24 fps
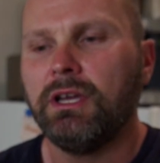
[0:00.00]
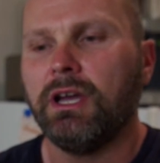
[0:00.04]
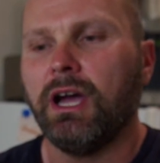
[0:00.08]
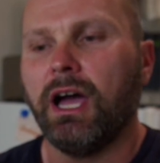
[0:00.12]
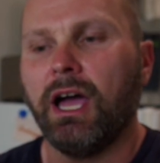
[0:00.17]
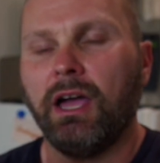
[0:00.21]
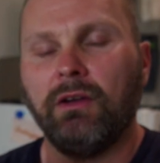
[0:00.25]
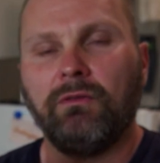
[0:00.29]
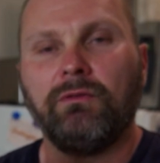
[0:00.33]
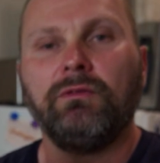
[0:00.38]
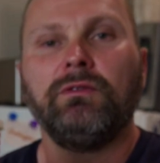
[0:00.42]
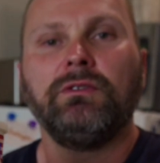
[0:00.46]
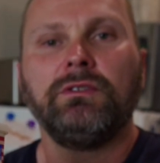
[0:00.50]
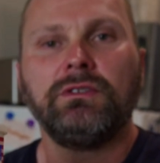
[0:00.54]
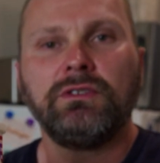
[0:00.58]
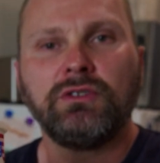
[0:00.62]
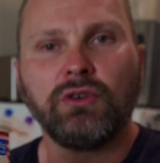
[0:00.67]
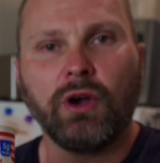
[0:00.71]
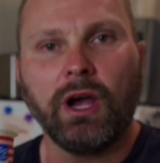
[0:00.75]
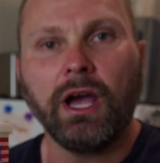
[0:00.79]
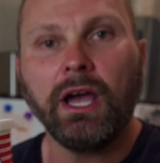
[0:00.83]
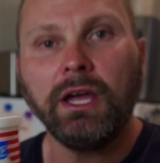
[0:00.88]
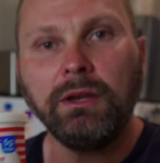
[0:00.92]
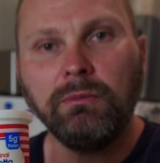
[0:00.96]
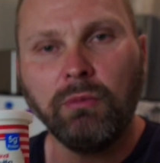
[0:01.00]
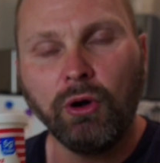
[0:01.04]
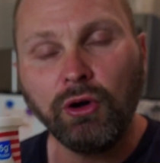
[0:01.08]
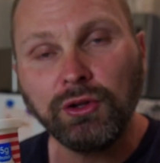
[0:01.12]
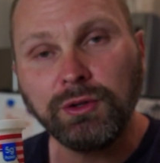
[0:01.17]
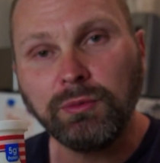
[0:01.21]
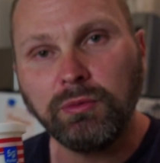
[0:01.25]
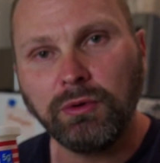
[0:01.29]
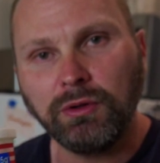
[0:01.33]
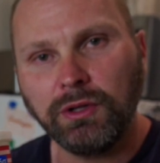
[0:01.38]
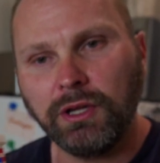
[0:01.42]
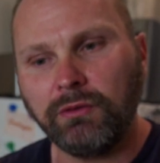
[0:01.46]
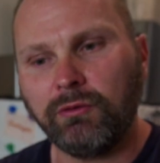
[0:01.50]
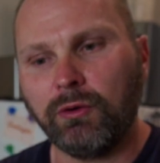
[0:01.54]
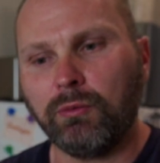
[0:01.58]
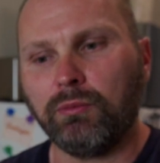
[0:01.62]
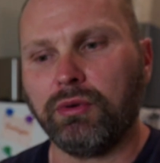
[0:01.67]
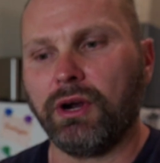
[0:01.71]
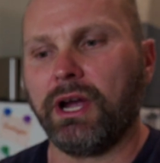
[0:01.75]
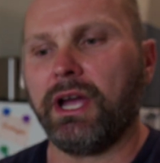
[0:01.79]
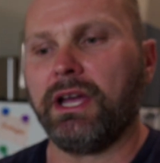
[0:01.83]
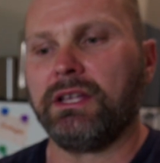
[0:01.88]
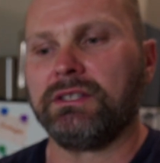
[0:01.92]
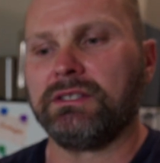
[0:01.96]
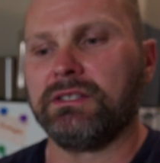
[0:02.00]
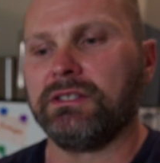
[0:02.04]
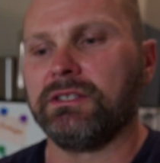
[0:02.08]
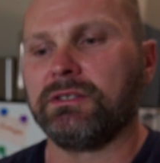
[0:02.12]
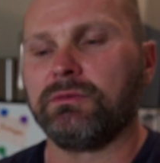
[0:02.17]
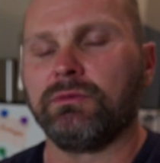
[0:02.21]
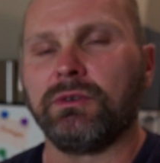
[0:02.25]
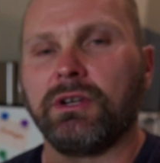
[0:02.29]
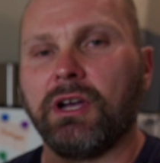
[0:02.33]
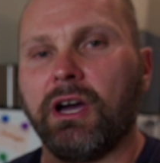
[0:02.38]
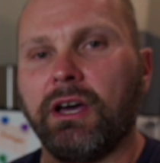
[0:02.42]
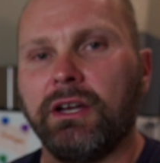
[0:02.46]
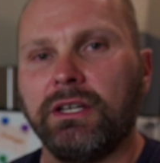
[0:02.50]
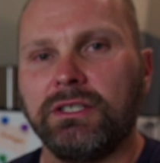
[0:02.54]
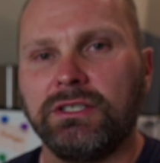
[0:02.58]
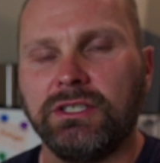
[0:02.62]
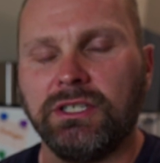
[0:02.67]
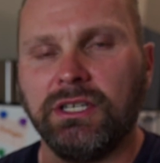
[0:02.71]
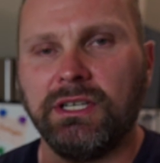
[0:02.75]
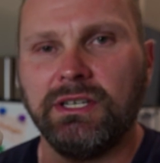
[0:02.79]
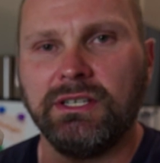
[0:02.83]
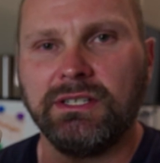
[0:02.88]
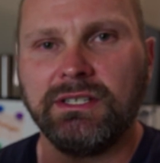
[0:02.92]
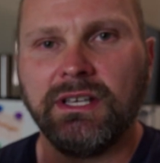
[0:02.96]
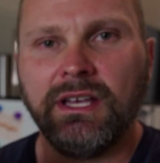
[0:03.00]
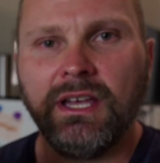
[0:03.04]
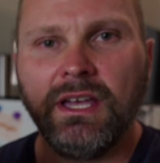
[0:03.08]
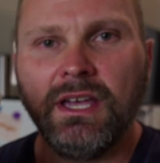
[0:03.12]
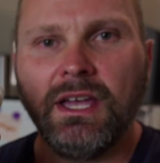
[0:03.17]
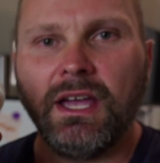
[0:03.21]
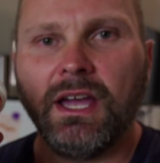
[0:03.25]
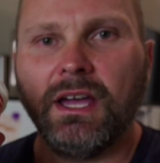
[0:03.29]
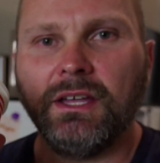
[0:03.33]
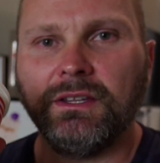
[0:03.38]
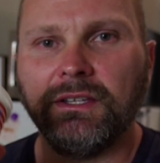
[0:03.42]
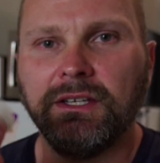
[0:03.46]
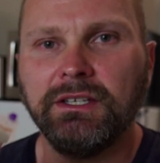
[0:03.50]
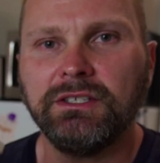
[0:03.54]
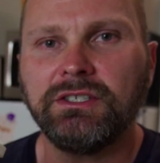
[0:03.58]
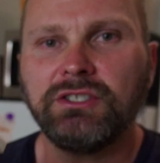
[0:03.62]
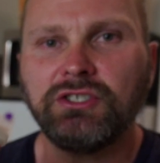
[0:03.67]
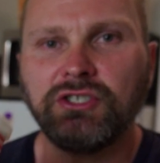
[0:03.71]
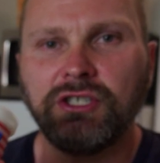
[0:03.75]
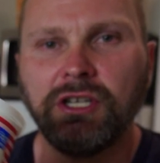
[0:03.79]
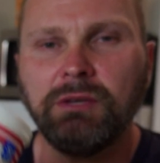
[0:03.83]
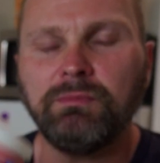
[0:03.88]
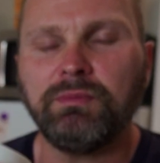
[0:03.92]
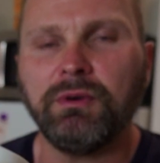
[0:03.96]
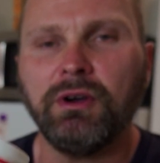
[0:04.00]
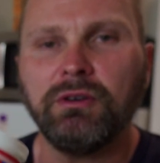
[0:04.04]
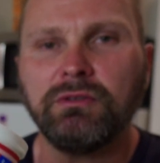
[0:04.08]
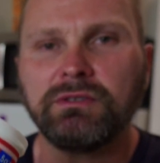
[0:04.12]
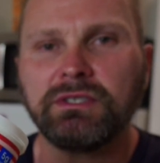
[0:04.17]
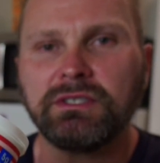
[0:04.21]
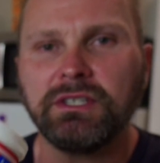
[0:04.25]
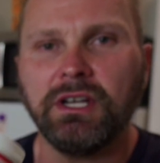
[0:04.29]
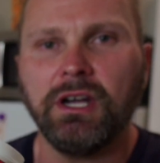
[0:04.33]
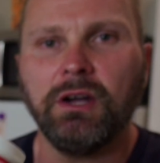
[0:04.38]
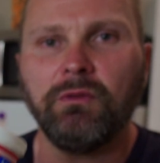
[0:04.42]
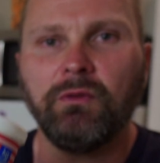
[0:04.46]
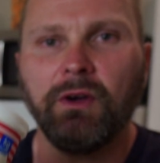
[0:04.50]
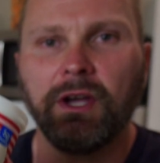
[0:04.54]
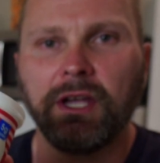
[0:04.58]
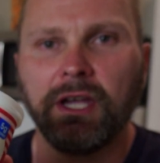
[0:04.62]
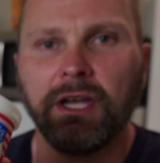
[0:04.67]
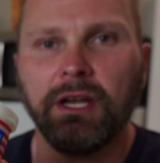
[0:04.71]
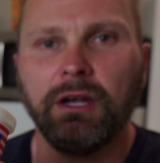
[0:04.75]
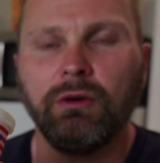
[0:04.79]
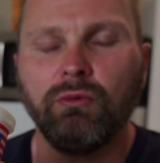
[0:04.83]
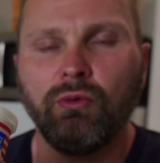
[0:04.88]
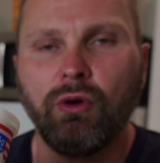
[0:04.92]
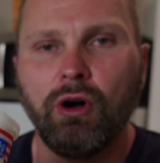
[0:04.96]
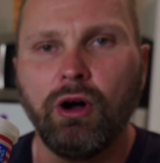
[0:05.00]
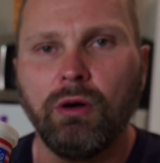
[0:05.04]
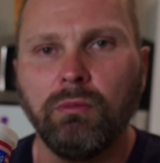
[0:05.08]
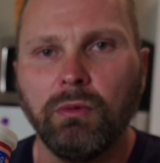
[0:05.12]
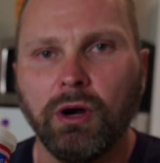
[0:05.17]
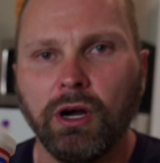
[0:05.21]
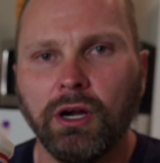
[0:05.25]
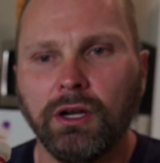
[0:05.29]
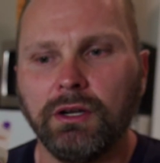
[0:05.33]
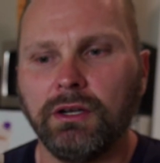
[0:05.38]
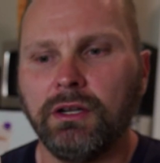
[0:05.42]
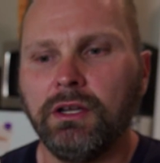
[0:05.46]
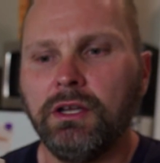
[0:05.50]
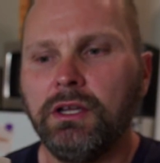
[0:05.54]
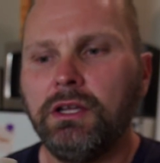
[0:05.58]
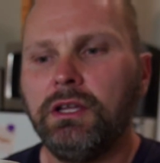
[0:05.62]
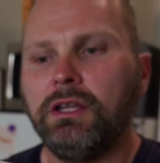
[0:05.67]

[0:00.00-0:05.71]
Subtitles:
I've tried multiple different brands of this ricotta cheese, and this cheapo stuff I get at Walmart,